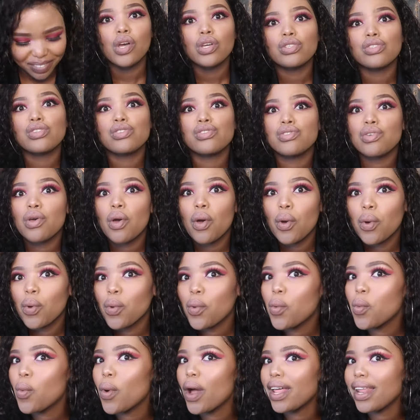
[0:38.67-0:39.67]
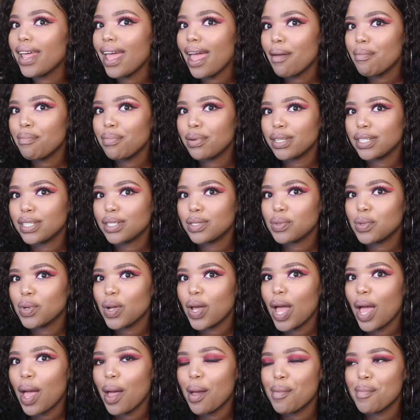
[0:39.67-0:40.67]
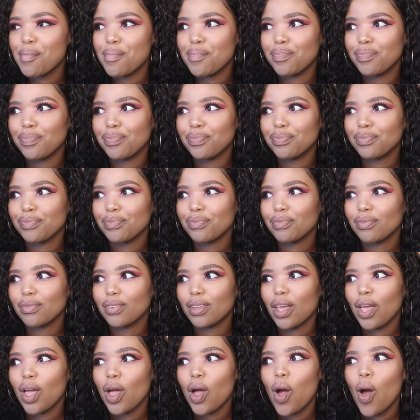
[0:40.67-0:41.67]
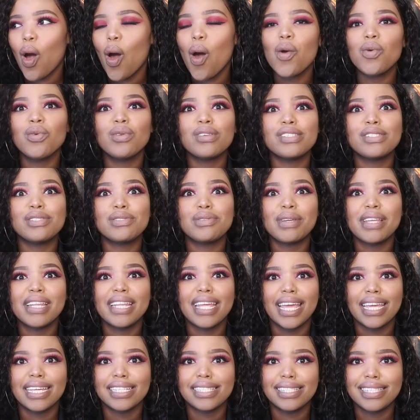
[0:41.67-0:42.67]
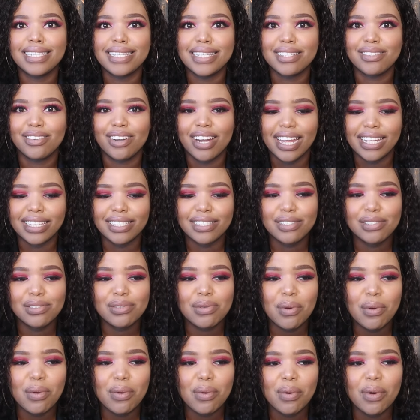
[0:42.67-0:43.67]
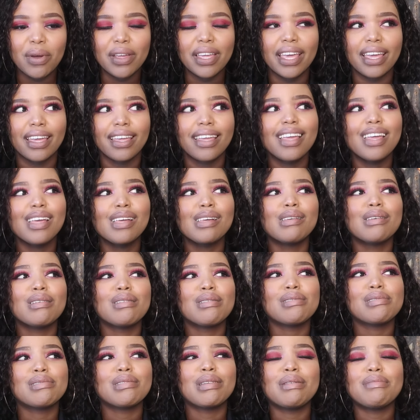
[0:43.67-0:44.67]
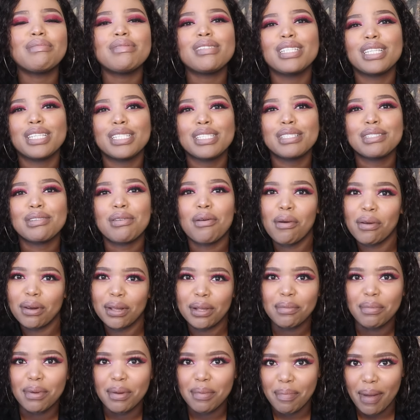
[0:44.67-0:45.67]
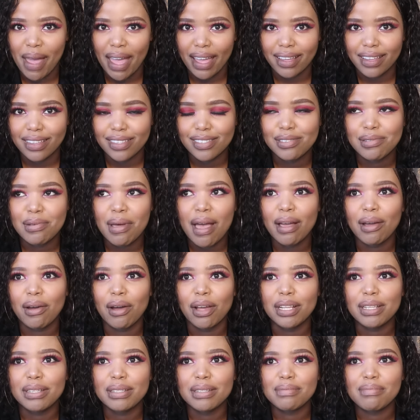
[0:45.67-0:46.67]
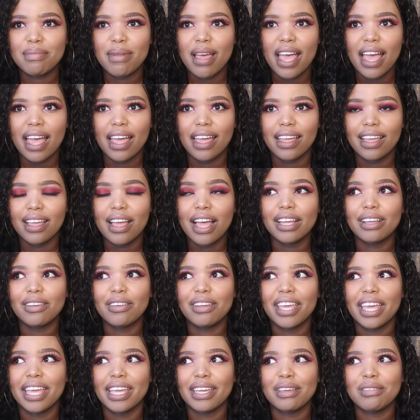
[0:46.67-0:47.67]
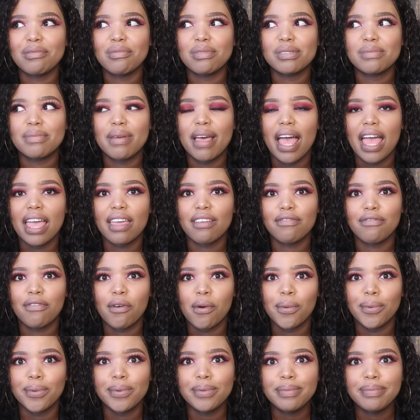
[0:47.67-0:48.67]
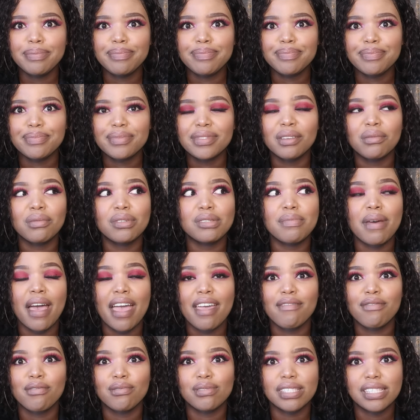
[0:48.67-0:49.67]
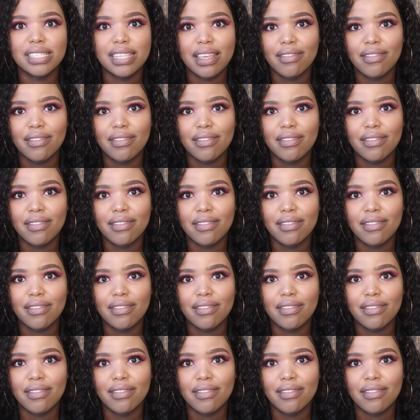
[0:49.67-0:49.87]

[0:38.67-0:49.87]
So what happened, it was in 2018, right? So okay, so let me just go a little bit back. So I got my iPhone 7.